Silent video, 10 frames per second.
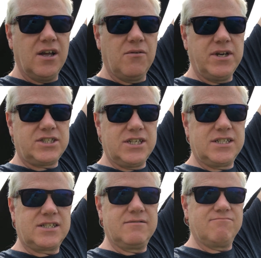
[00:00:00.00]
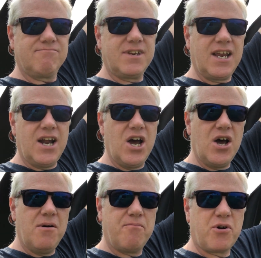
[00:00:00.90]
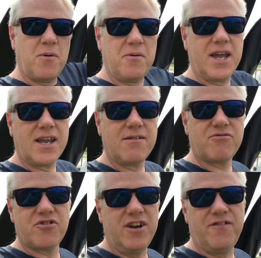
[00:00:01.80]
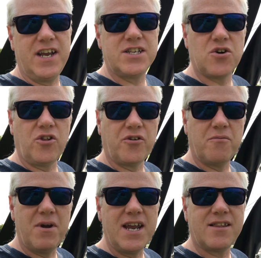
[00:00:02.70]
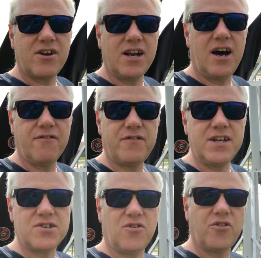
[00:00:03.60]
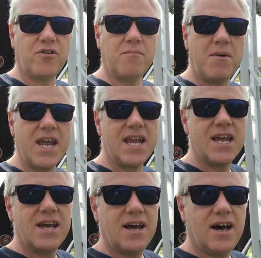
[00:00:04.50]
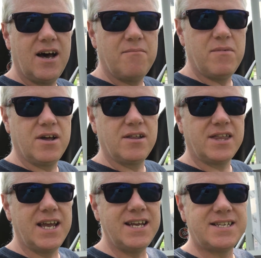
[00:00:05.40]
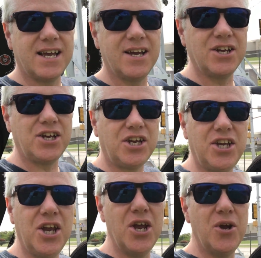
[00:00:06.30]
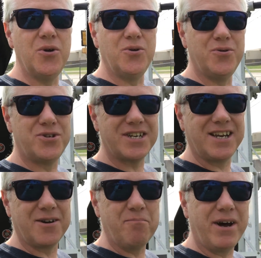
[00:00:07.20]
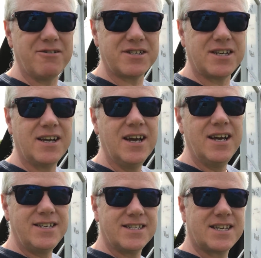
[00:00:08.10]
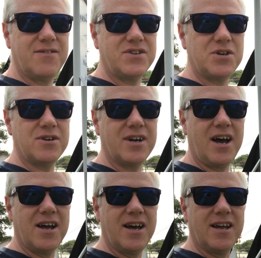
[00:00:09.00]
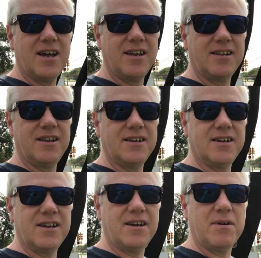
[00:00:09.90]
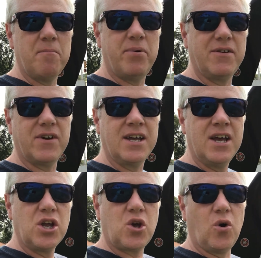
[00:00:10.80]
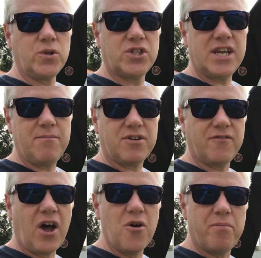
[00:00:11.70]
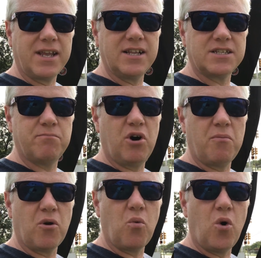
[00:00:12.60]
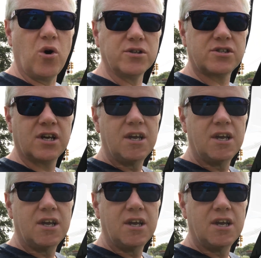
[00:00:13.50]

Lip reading: which is, you know, probably 3 feet taller than me, 3.5 feet taller than me, these are huge in comparison. It just gives you a bit of a concept of how big this bomber was.